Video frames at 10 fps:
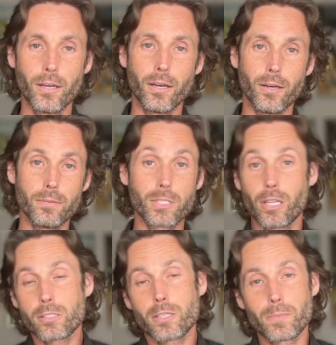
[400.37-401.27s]
So
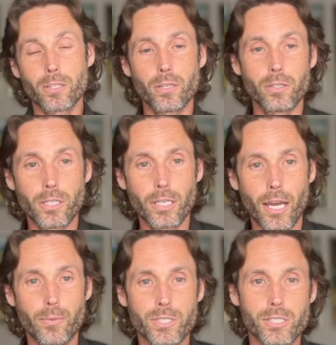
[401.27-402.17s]
that's something that
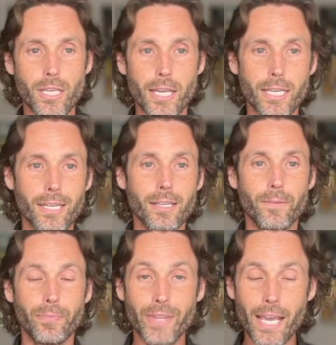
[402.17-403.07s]
I would say
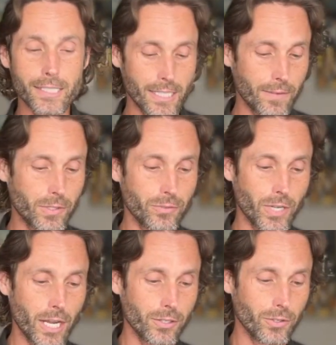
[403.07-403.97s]
next, after you've
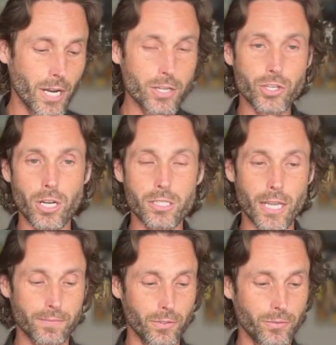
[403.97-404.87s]
gotten your headshots,
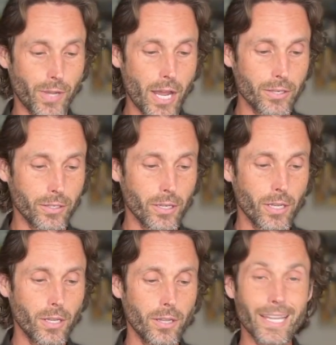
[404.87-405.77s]
after you've gotten
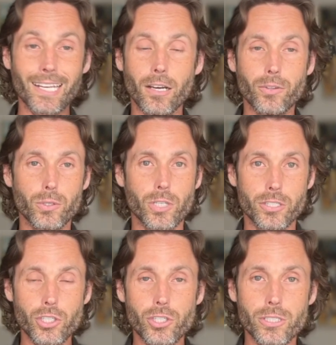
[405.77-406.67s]
those
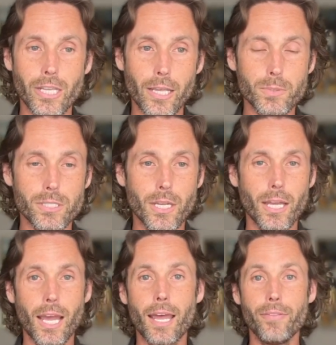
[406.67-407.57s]
audition tapes,
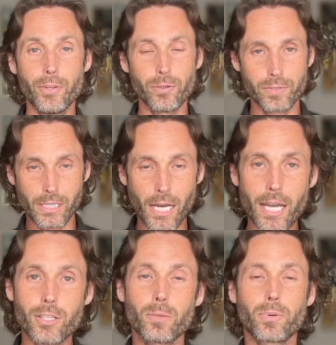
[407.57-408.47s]
and you have
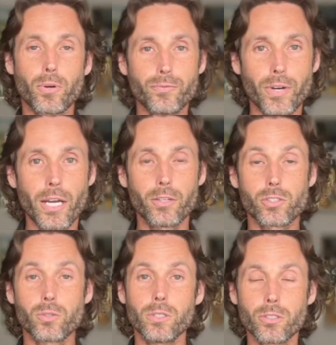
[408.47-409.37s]
aligned your profile
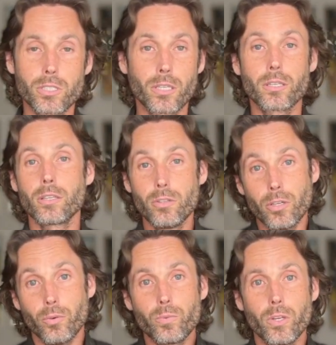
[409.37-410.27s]
so it looks like you
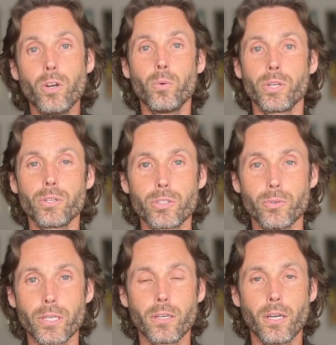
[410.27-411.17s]
know what you're
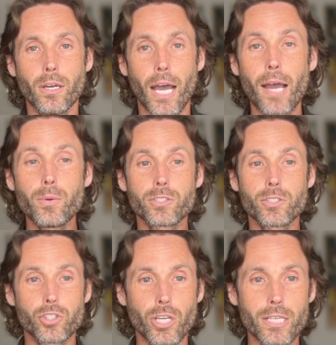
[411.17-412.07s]
doing. I would
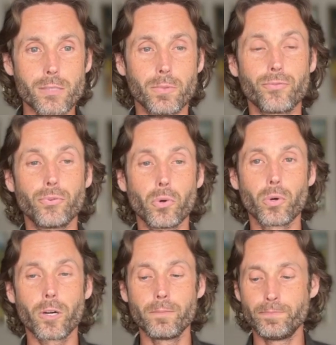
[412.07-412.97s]
suggest before